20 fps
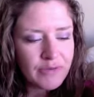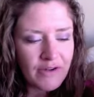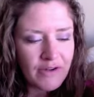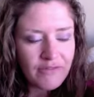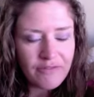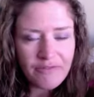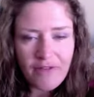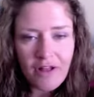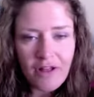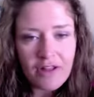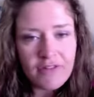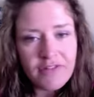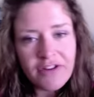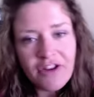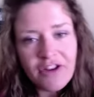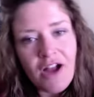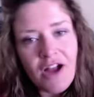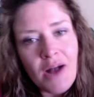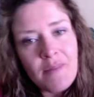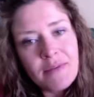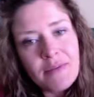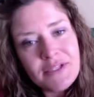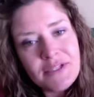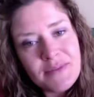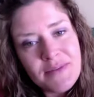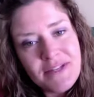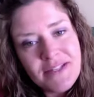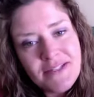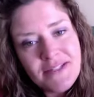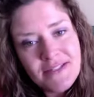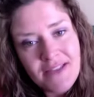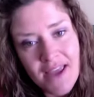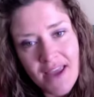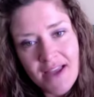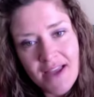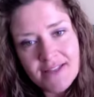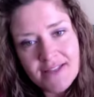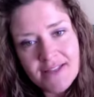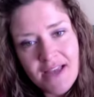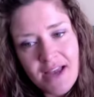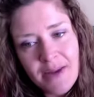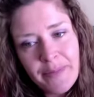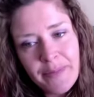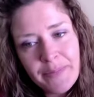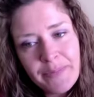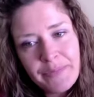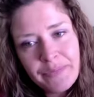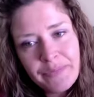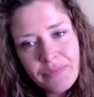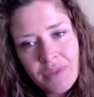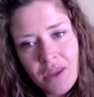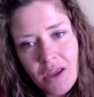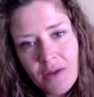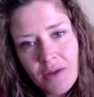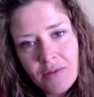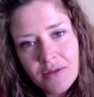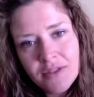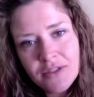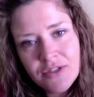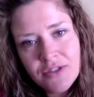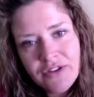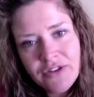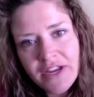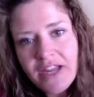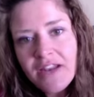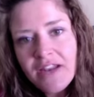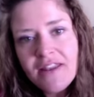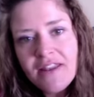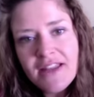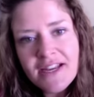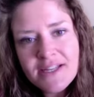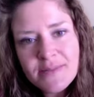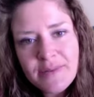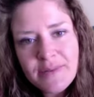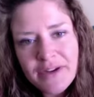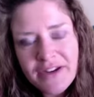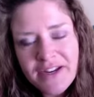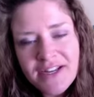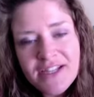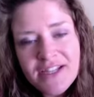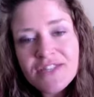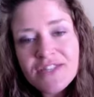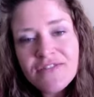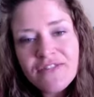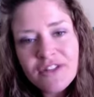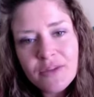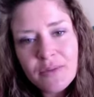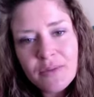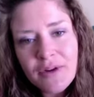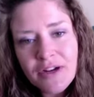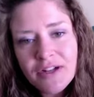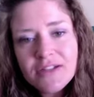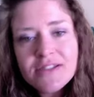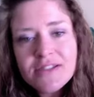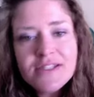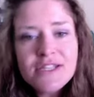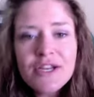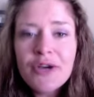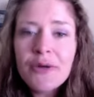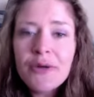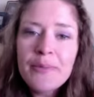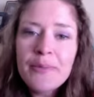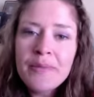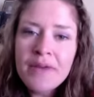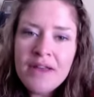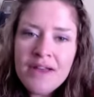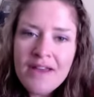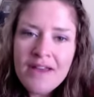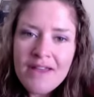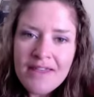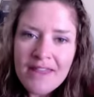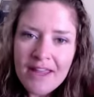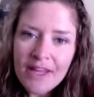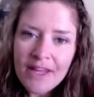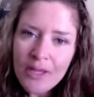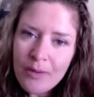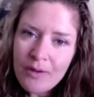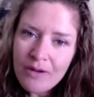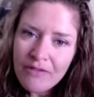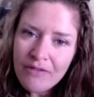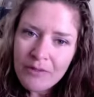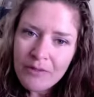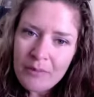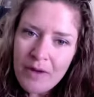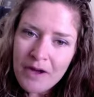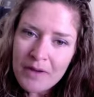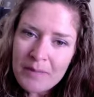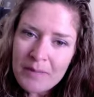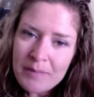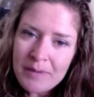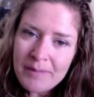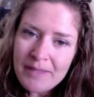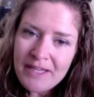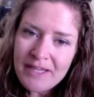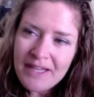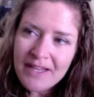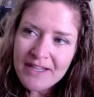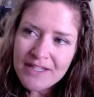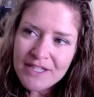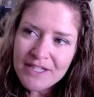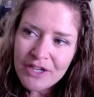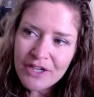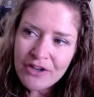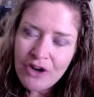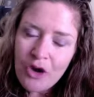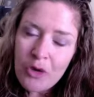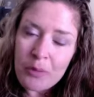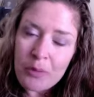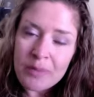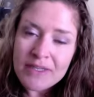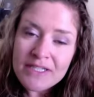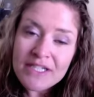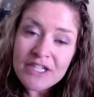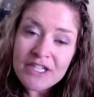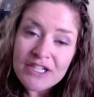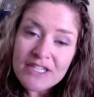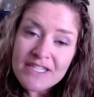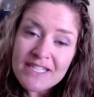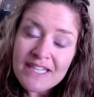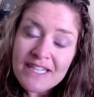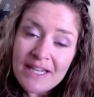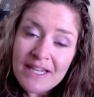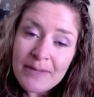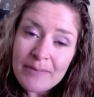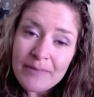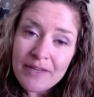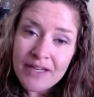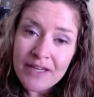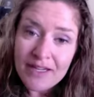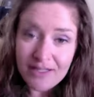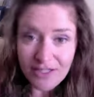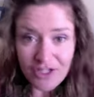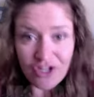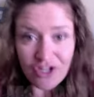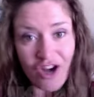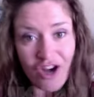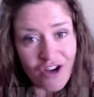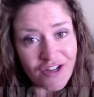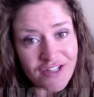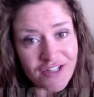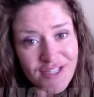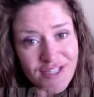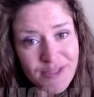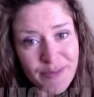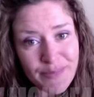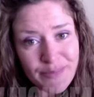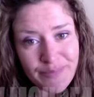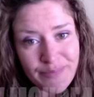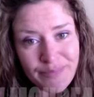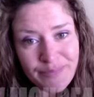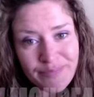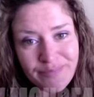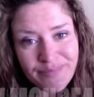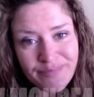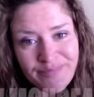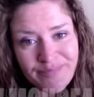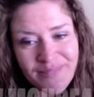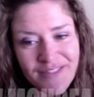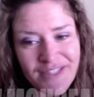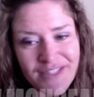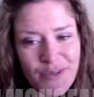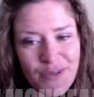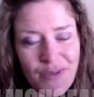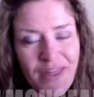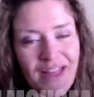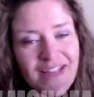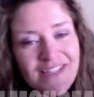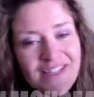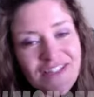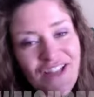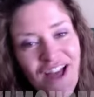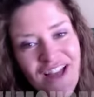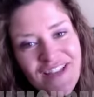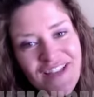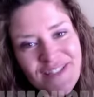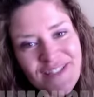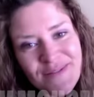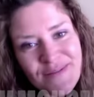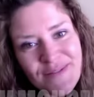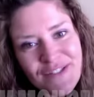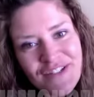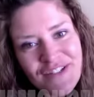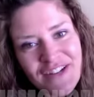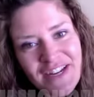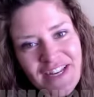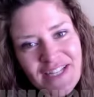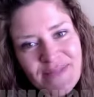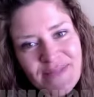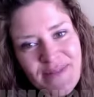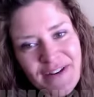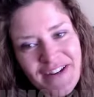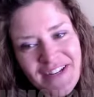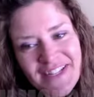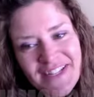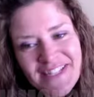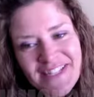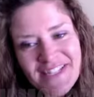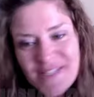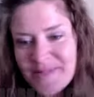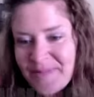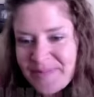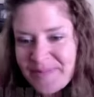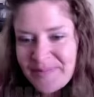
of all of their accomplishments, and I wouldn't trade the experience for the world. So thank you all for welcoming me into your home, into your city, and into your hearts. So thanks a lot. It was a great experience.